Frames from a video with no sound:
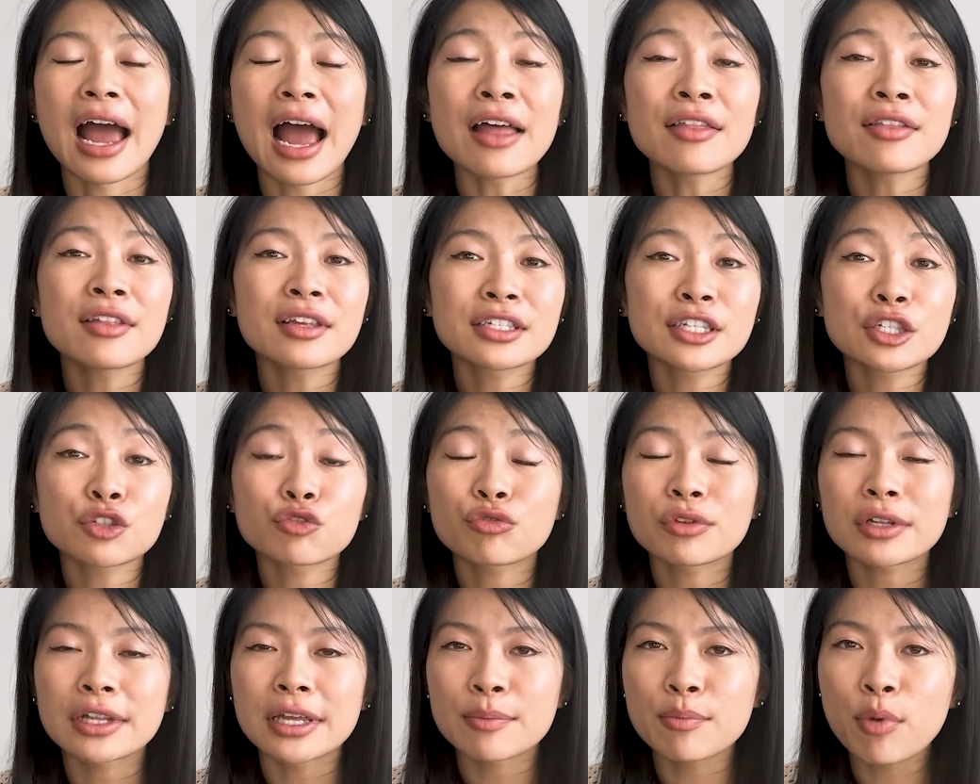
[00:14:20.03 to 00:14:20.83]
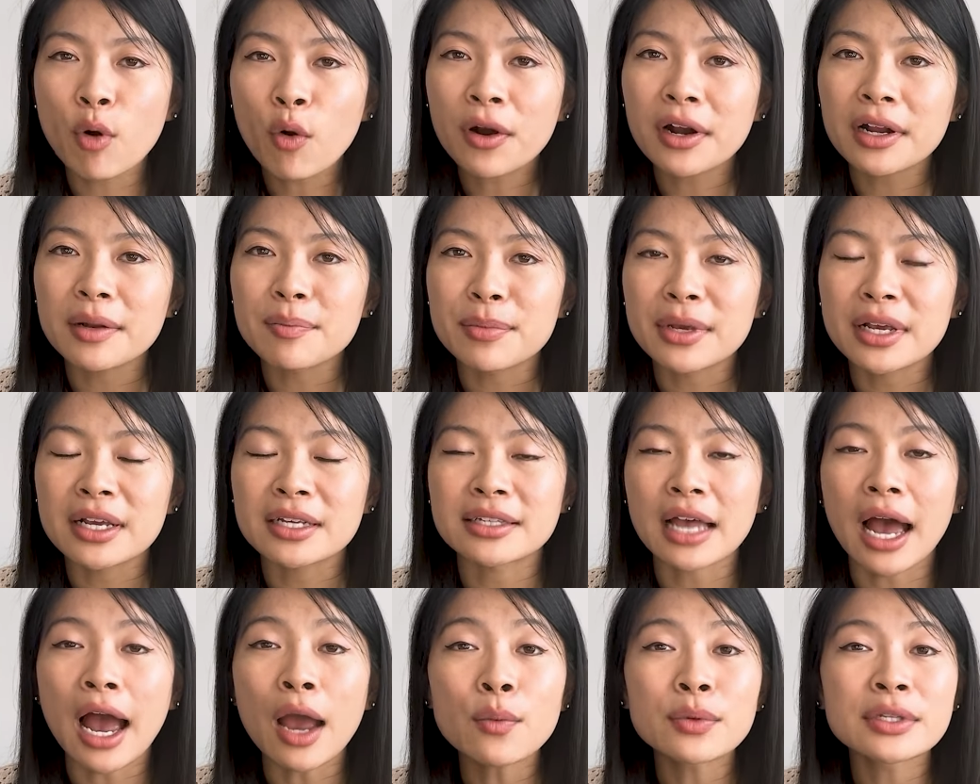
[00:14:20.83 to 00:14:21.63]
And this is really important
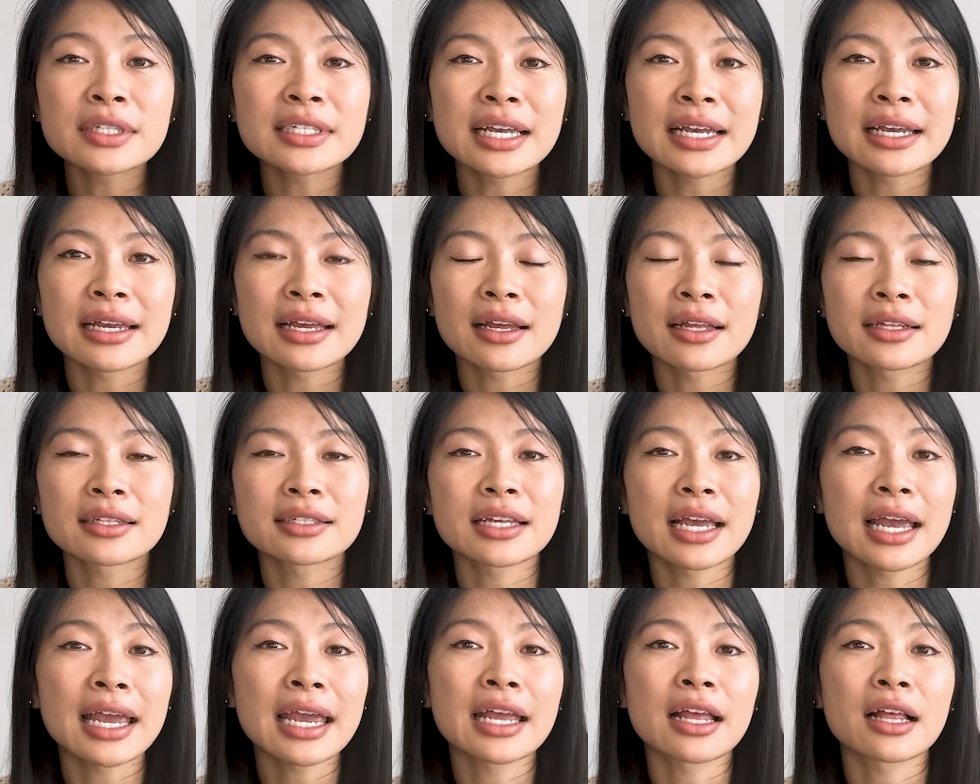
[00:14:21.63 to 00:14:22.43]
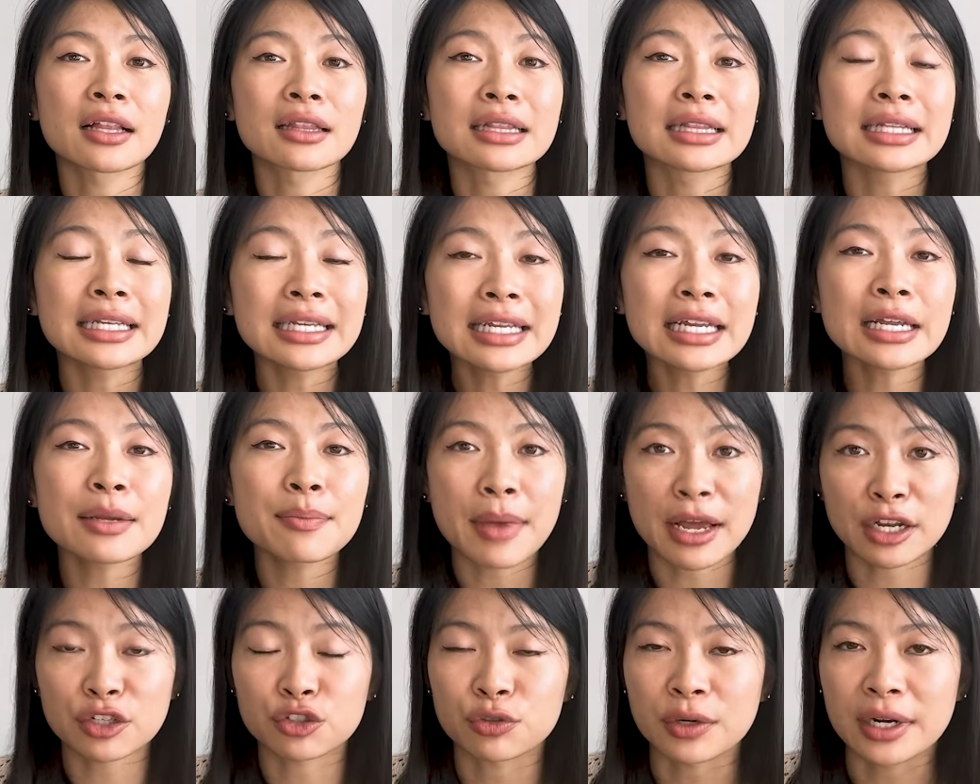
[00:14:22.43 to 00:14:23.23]
because I would say it's a leading
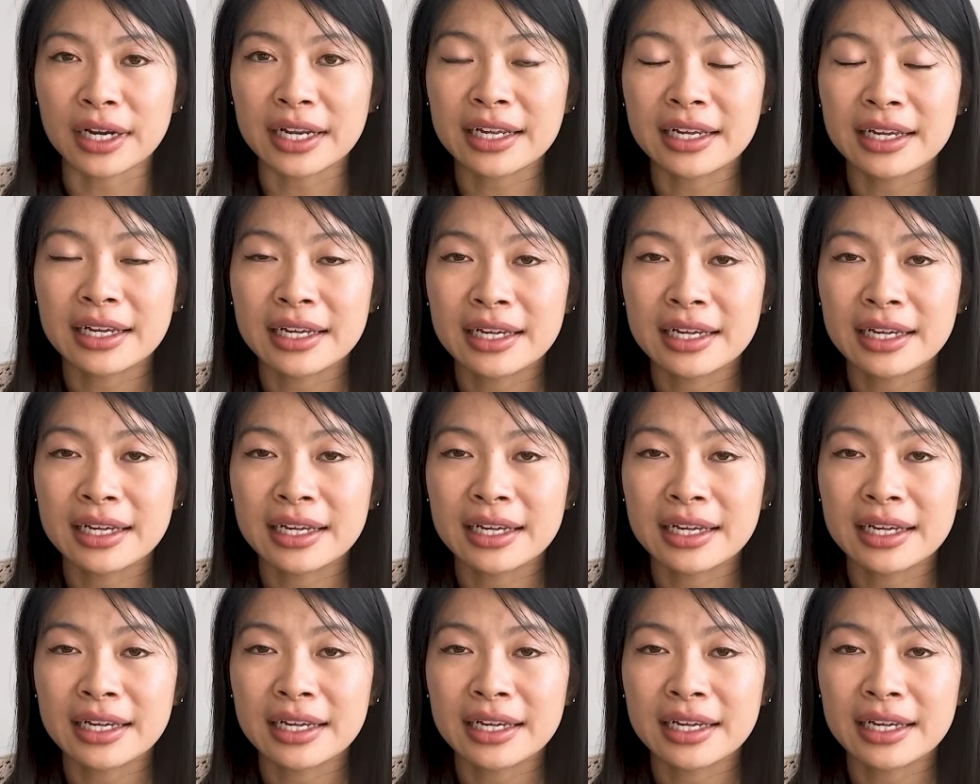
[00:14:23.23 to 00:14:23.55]
metric